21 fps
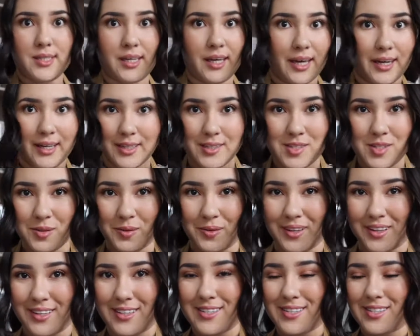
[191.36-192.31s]
get into
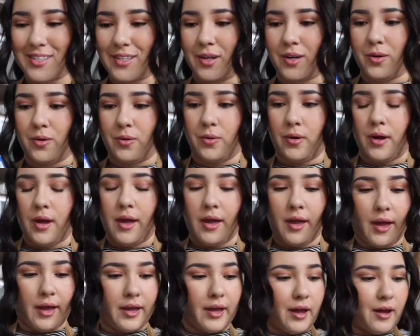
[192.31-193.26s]
it. So
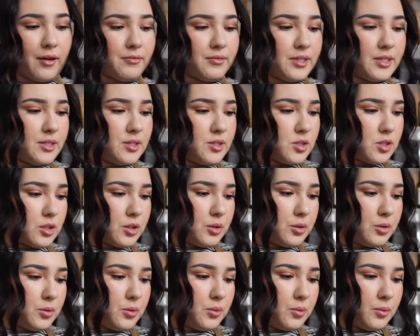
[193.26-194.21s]
I have these
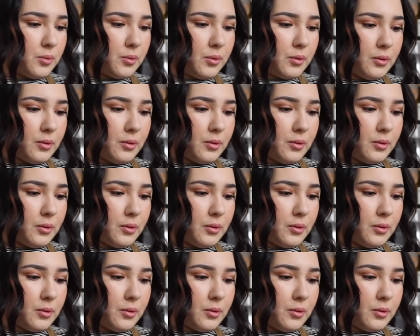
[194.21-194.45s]
two